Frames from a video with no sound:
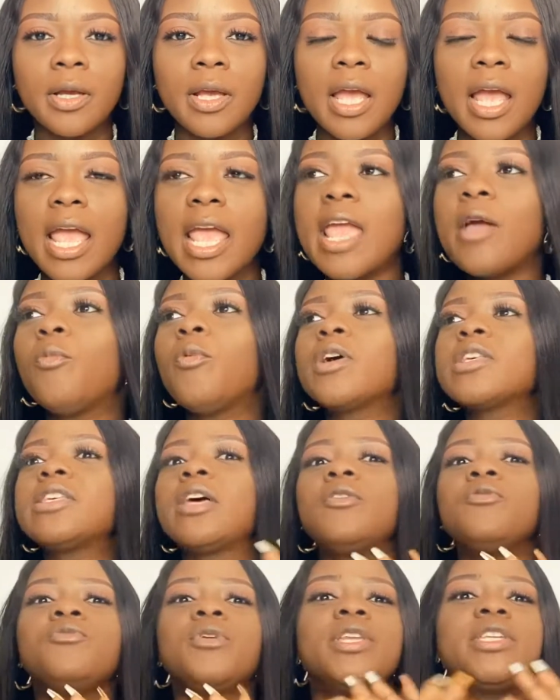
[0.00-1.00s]
It was
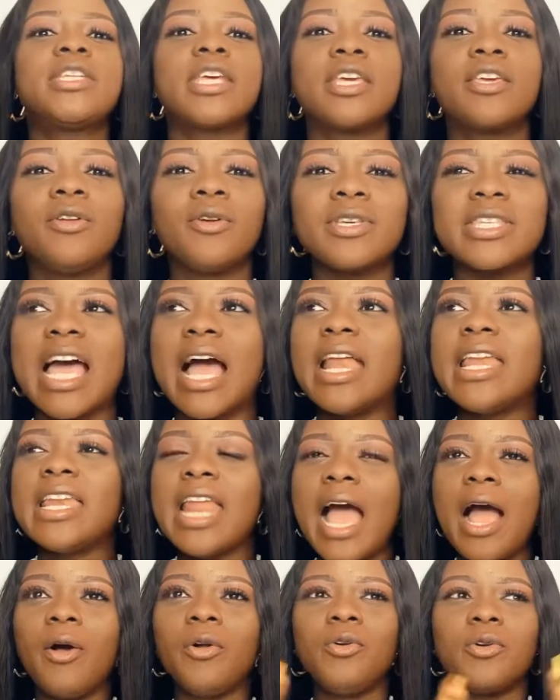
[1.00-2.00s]
ridiculous.
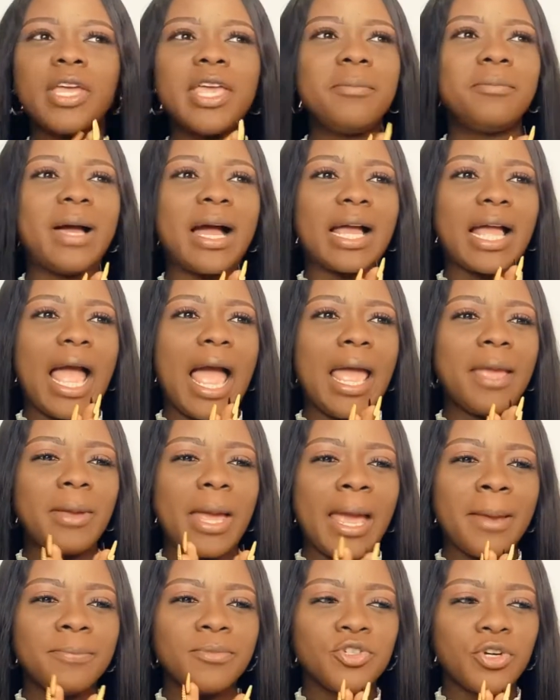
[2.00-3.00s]
Now looking back,
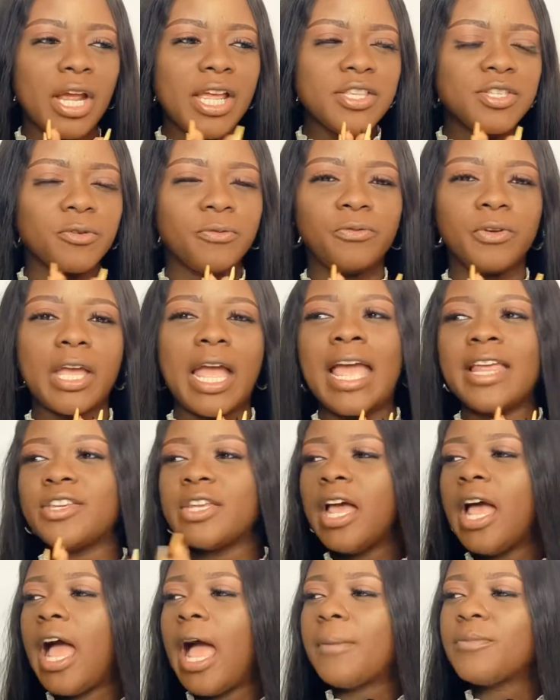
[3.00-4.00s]
I'm trying to
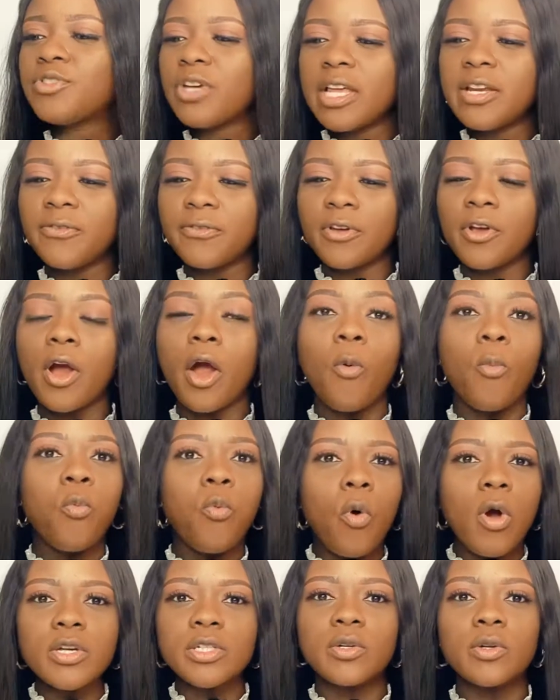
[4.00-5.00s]
figure out
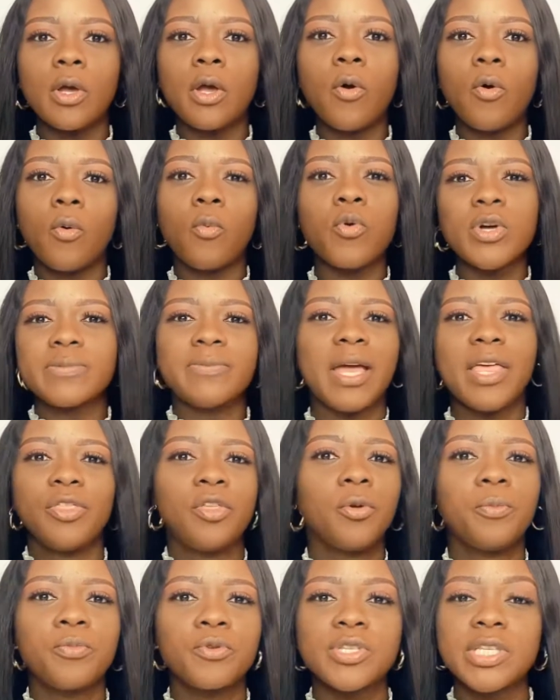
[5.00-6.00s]
what was my
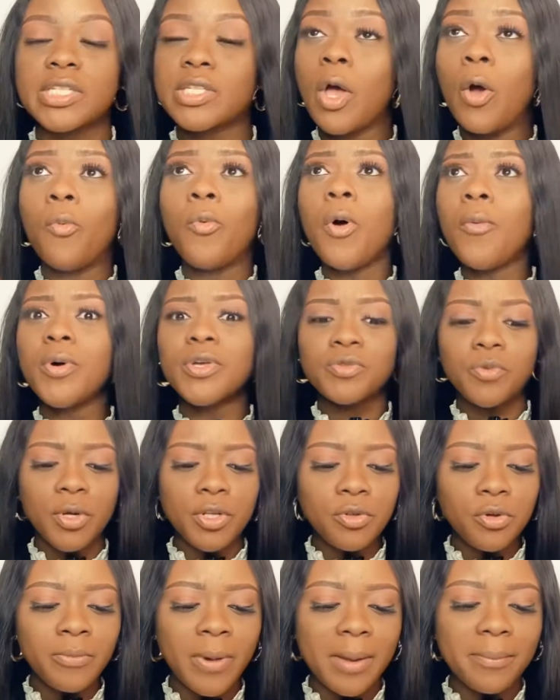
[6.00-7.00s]
thought process, what was going
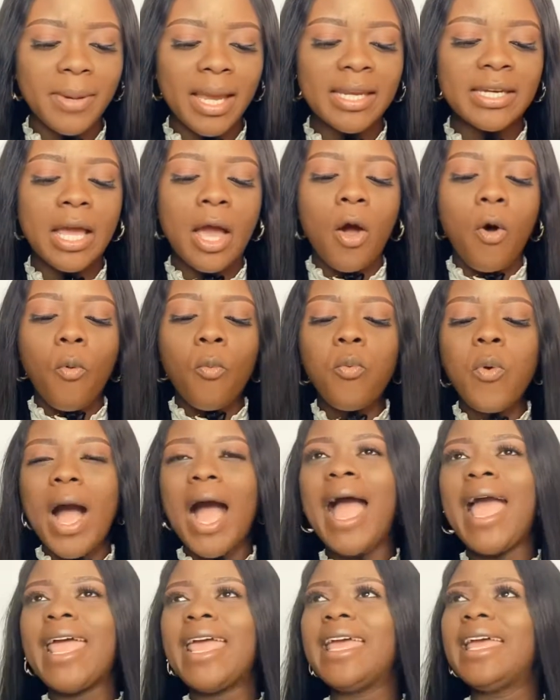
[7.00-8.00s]
through my mind,
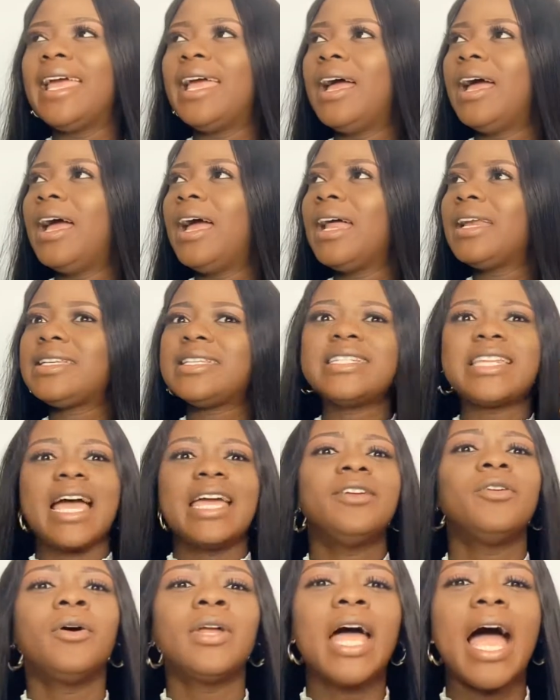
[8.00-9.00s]
why did
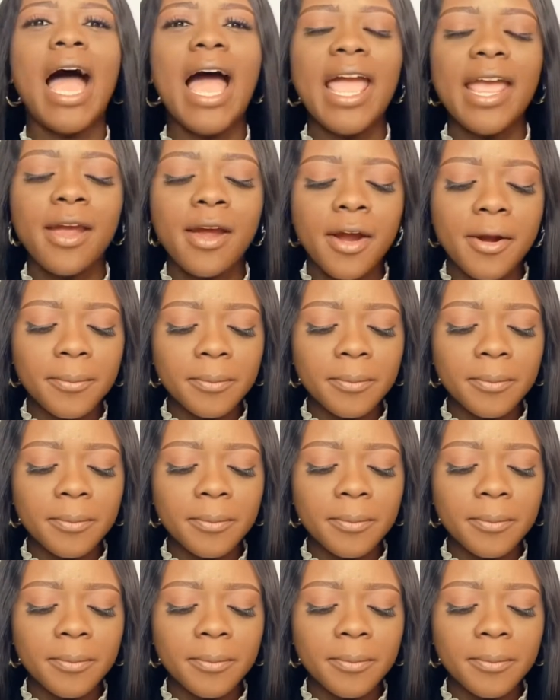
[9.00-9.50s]
I not hire?